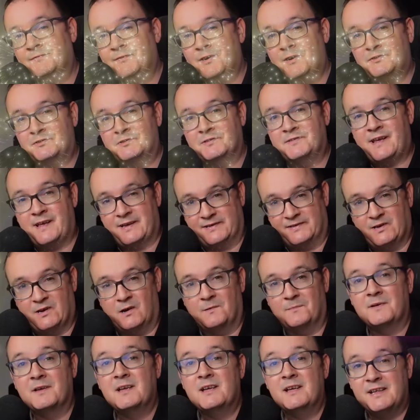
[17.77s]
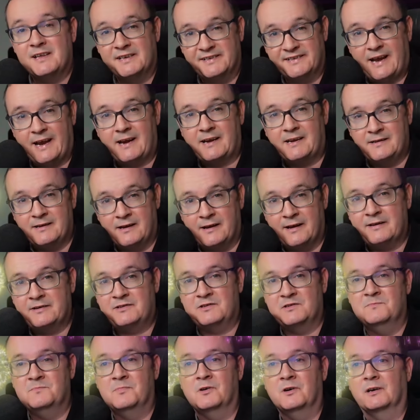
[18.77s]
Virtual Desktop second
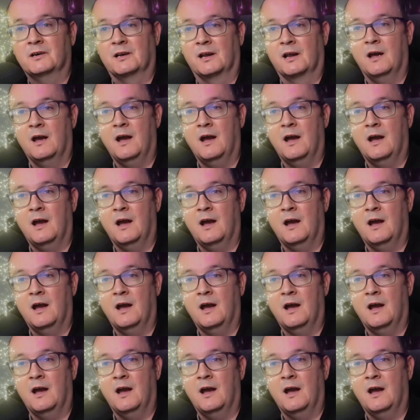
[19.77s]
edition book.